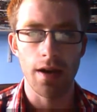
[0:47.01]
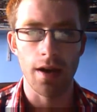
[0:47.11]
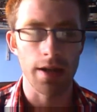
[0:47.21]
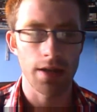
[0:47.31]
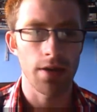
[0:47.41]

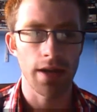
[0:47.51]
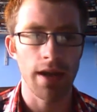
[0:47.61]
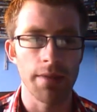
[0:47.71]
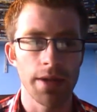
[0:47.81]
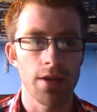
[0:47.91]
I can't
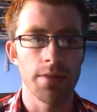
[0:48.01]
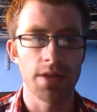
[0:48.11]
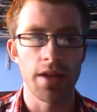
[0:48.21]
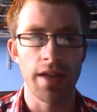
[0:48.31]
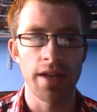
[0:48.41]
count how many times
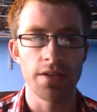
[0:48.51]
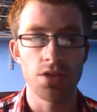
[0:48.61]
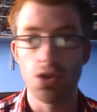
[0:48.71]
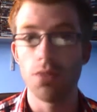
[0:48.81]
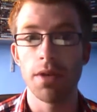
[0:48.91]
I've had
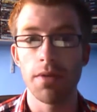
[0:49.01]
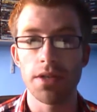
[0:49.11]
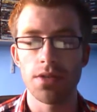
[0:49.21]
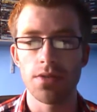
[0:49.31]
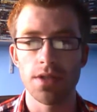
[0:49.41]
too many
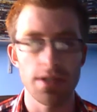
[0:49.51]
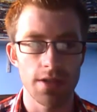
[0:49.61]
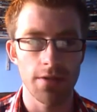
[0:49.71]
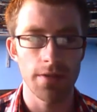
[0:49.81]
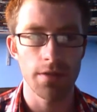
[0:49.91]
resources,
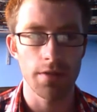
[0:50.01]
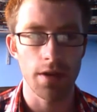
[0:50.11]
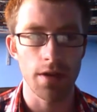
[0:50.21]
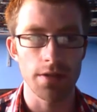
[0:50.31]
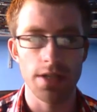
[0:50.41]
too few
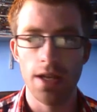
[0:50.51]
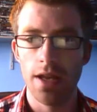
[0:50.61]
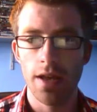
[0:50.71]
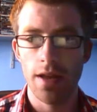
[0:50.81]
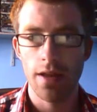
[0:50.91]
cards.
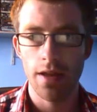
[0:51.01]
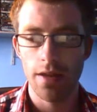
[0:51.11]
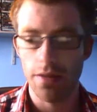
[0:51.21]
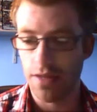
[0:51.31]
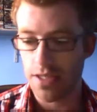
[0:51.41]

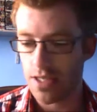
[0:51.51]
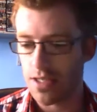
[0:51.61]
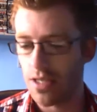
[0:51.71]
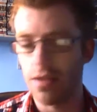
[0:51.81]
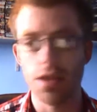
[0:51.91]
This
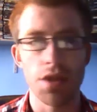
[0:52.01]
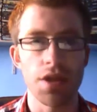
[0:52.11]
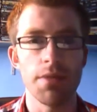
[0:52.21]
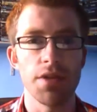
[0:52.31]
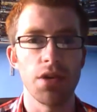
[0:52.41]
continues the
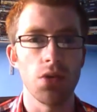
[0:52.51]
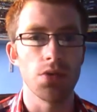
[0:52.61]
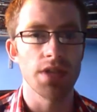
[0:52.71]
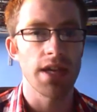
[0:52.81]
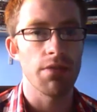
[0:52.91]
theme of the
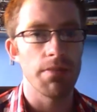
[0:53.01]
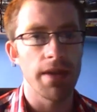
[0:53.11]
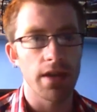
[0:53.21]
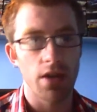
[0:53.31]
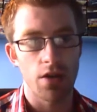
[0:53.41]
lore deck with
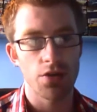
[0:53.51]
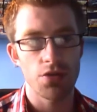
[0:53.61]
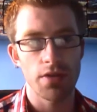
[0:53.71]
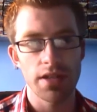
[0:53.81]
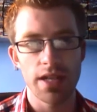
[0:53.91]
being a card
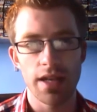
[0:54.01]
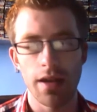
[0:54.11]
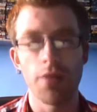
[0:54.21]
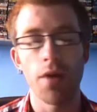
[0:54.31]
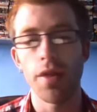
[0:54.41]
drawing
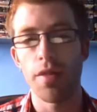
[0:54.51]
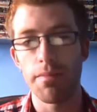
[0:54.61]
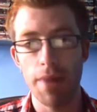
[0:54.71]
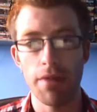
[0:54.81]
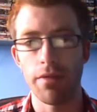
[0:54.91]
deck, and rather
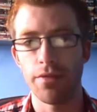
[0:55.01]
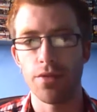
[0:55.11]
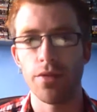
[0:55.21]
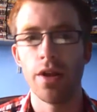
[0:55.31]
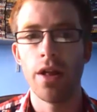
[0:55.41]
than
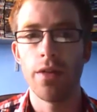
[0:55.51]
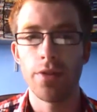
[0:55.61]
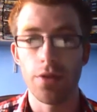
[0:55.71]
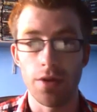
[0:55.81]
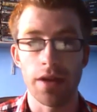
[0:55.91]
Beravor,
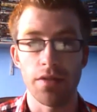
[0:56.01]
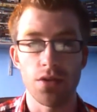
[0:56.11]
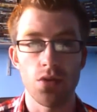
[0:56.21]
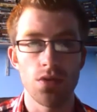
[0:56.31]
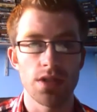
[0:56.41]
who you had in
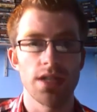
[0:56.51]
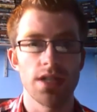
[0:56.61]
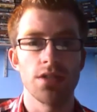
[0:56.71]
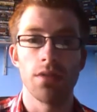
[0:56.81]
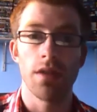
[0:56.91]
the core
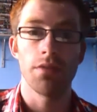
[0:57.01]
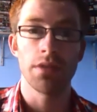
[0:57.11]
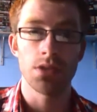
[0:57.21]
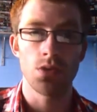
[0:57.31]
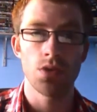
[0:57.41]
set, who would have to
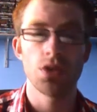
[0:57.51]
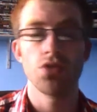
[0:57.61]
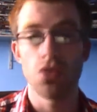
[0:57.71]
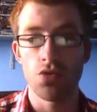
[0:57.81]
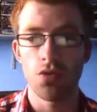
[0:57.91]
exhaust
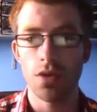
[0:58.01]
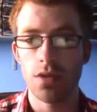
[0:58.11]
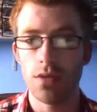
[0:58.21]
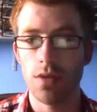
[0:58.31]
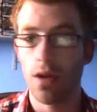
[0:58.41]
to draw you
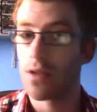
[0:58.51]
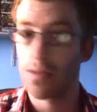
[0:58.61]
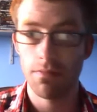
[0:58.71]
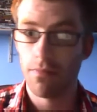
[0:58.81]
two cards,